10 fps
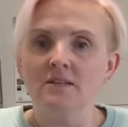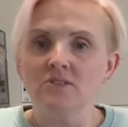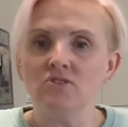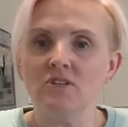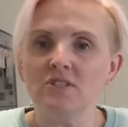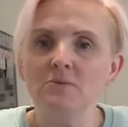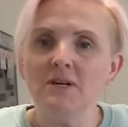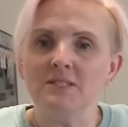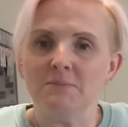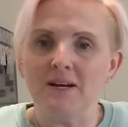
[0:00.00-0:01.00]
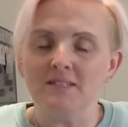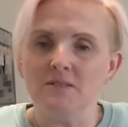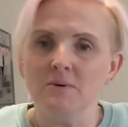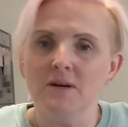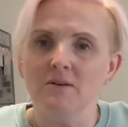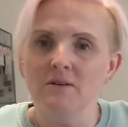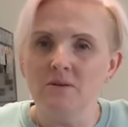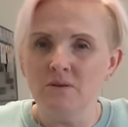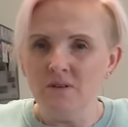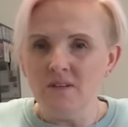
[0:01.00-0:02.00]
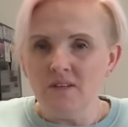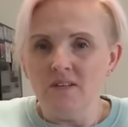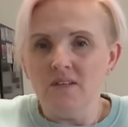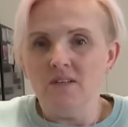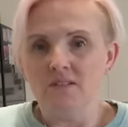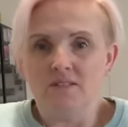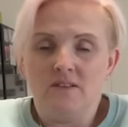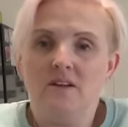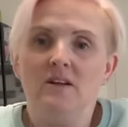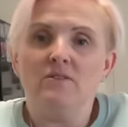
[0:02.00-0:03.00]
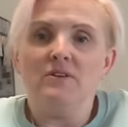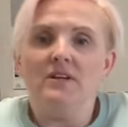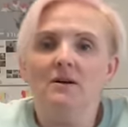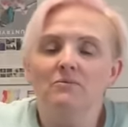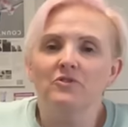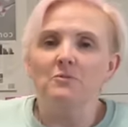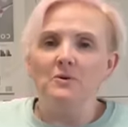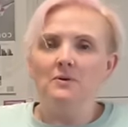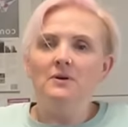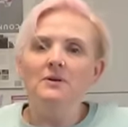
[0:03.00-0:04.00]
stretchy waistband as well. So they're like really comfortable.